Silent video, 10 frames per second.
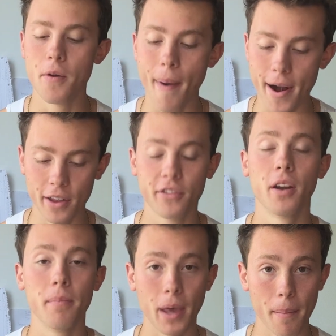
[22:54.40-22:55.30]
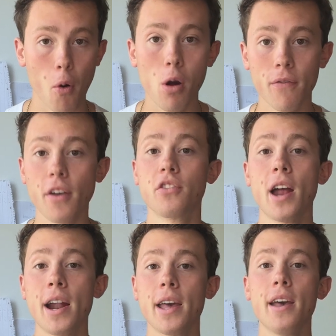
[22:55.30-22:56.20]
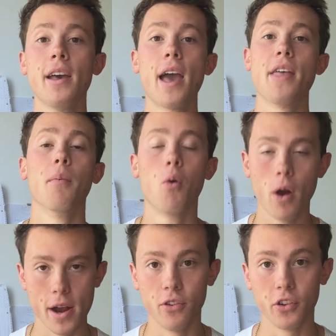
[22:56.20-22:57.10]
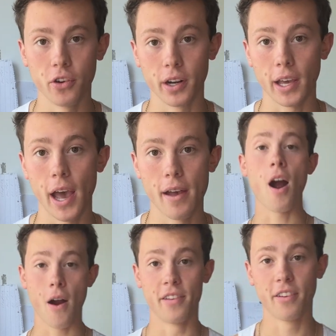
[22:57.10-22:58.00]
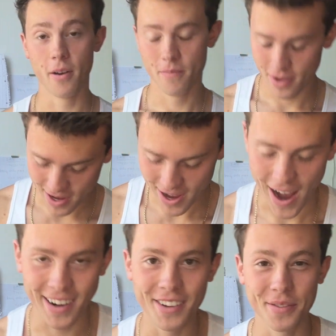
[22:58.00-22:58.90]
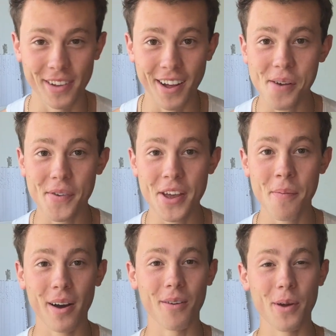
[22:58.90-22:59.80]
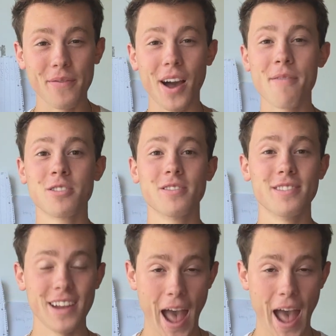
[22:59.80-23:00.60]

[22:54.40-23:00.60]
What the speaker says: your body is gonna get more efficient at it and the more energy you're gonna get. All right, so I know this was a long video, but we've covered